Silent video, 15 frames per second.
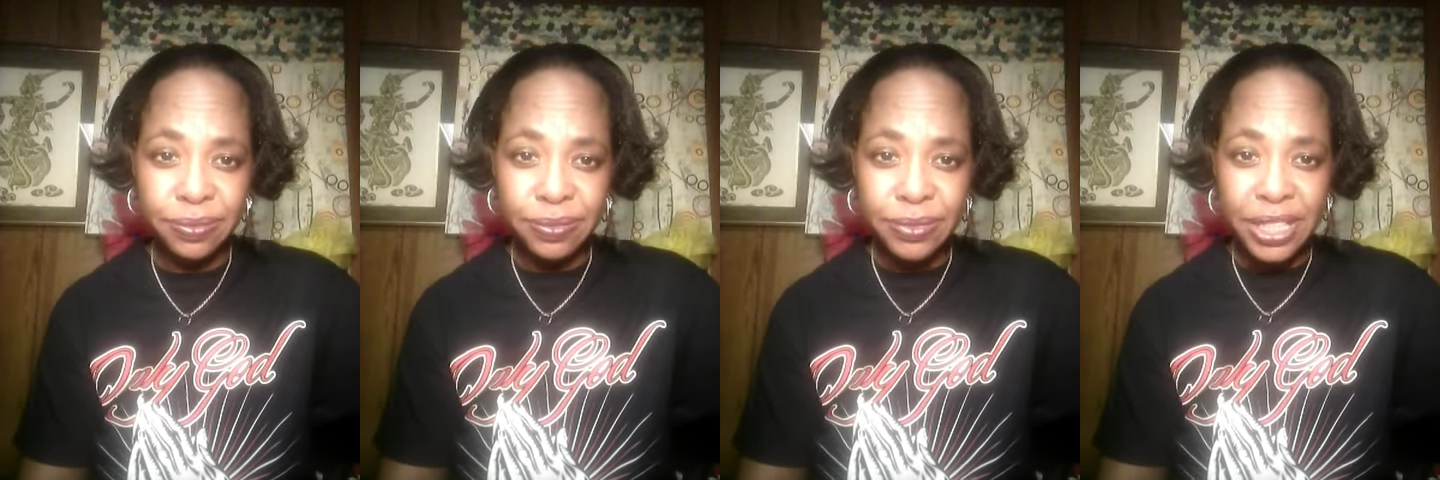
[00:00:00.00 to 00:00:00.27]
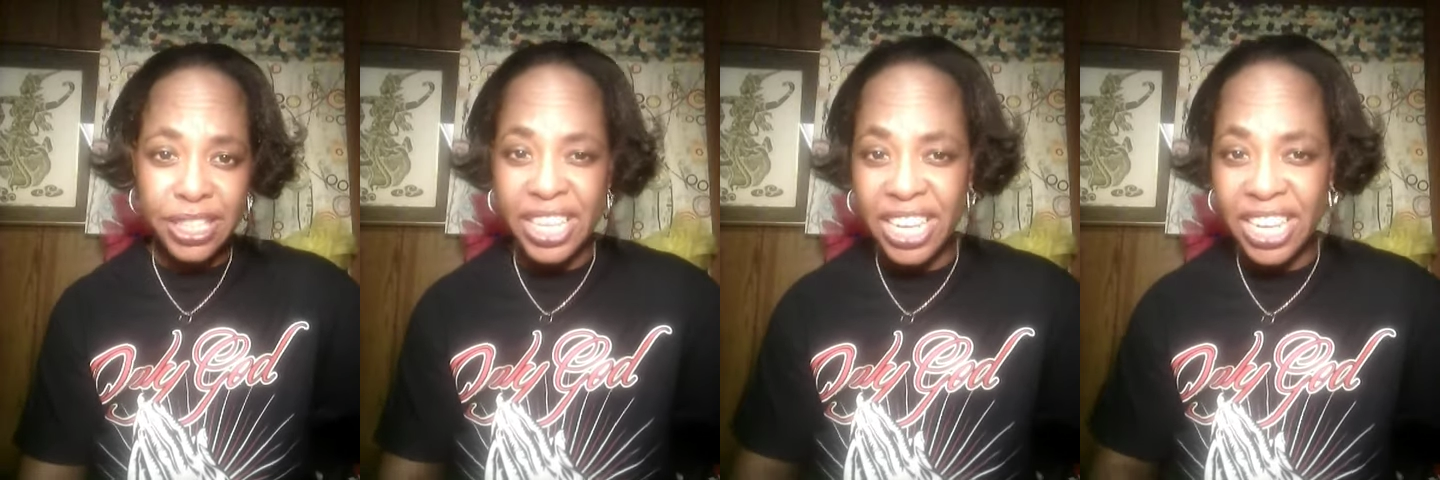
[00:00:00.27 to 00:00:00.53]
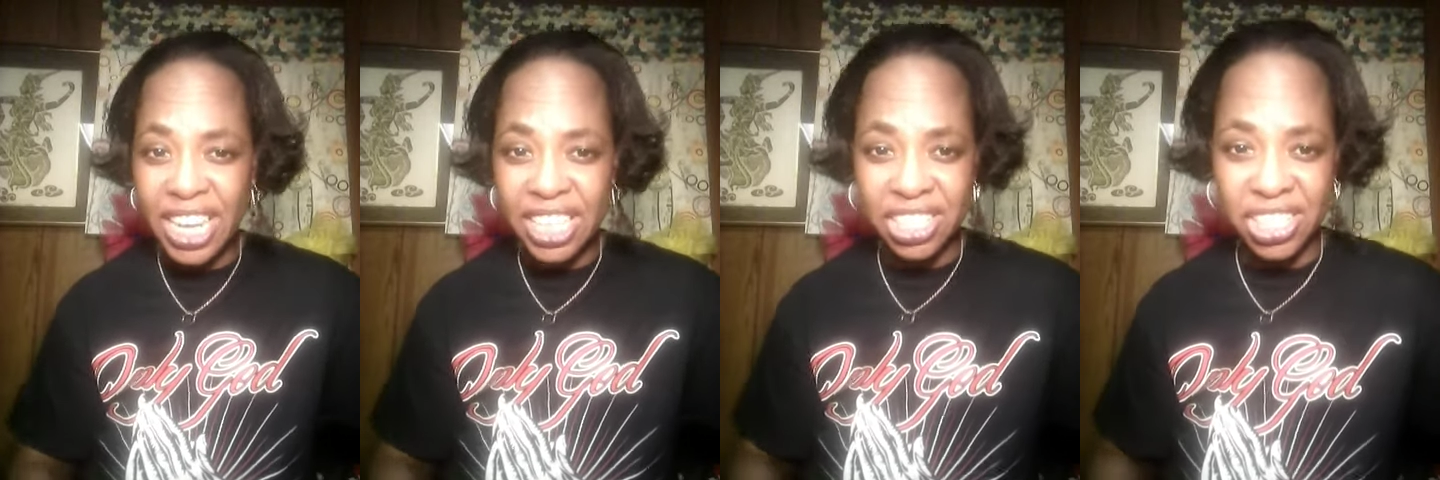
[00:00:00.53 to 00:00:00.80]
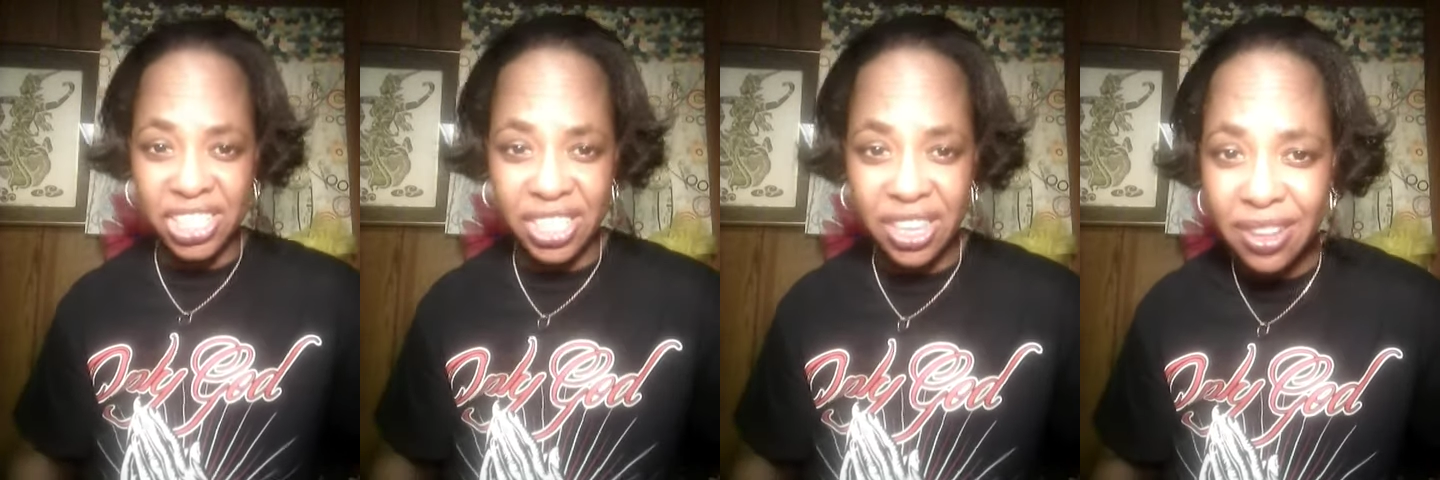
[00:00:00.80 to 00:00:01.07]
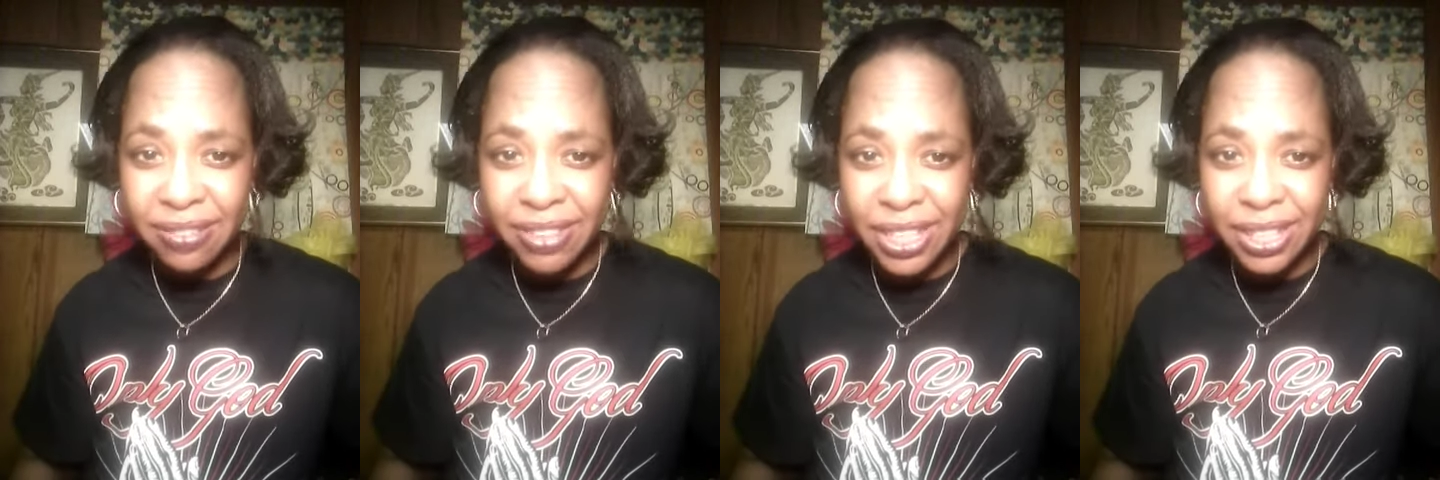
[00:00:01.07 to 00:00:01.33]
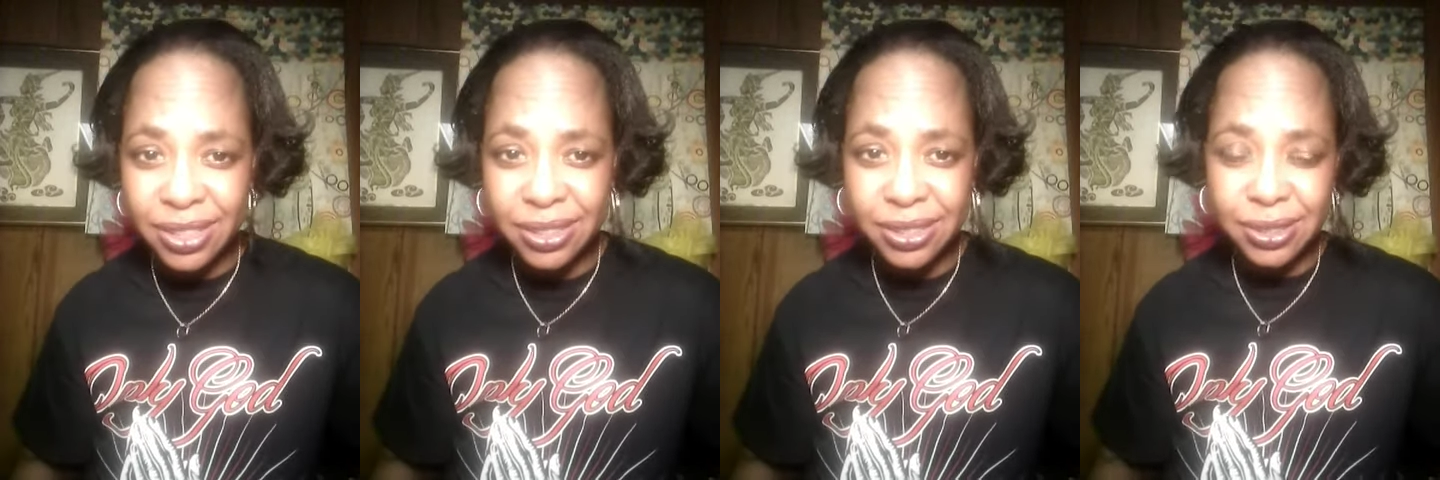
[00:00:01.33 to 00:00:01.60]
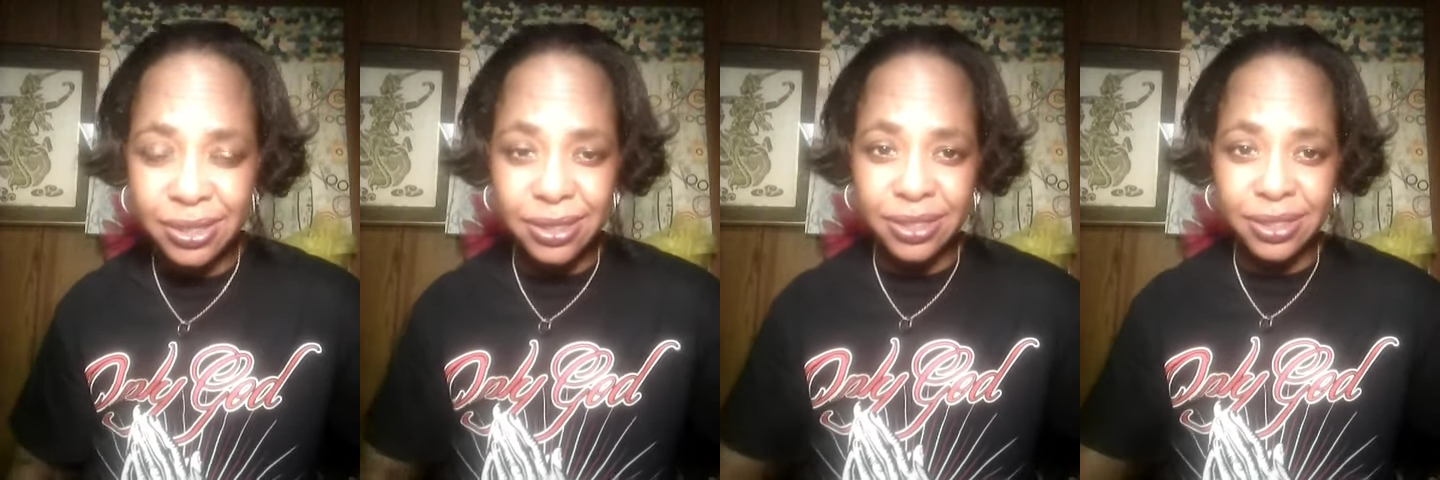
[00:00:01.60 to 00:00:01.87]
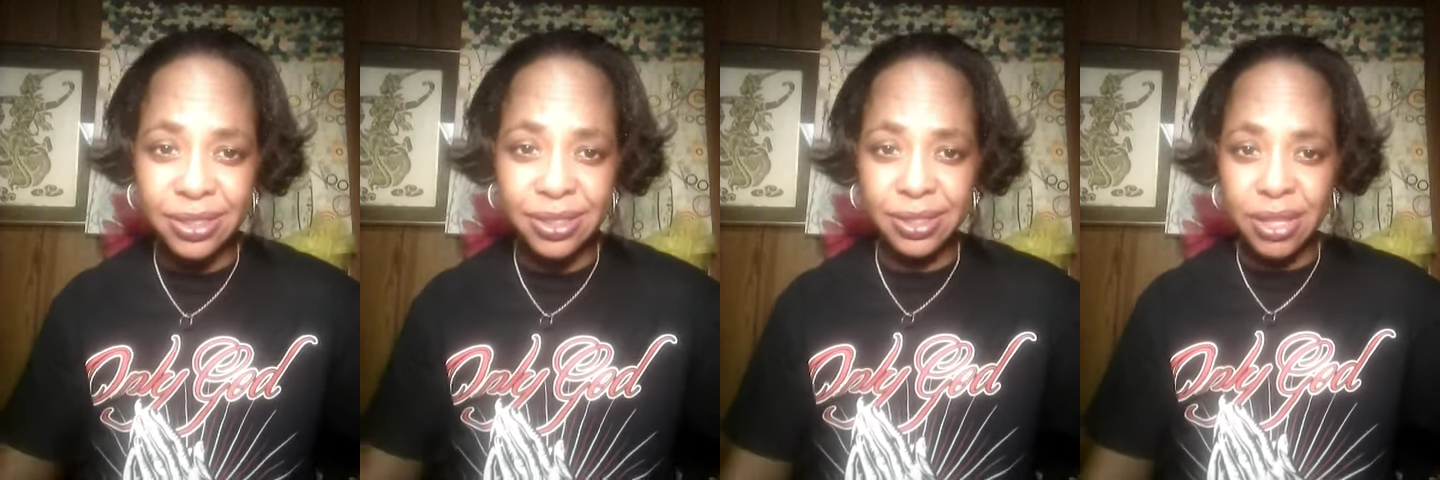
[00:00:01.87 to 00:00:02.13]
Can I shove it?
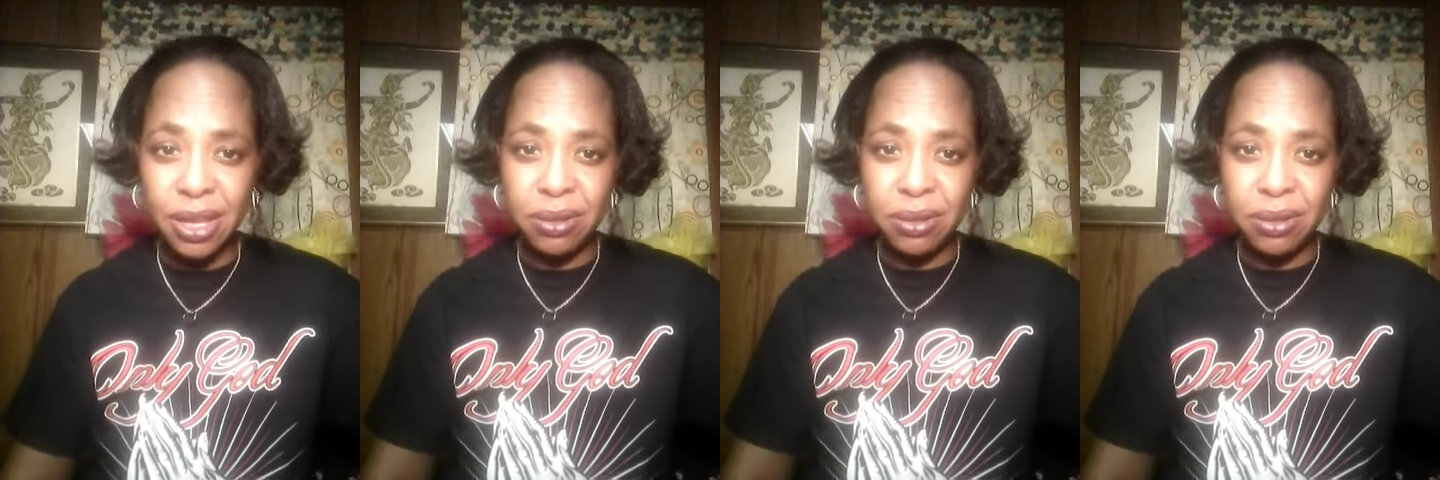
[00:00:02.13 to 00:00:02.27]
No,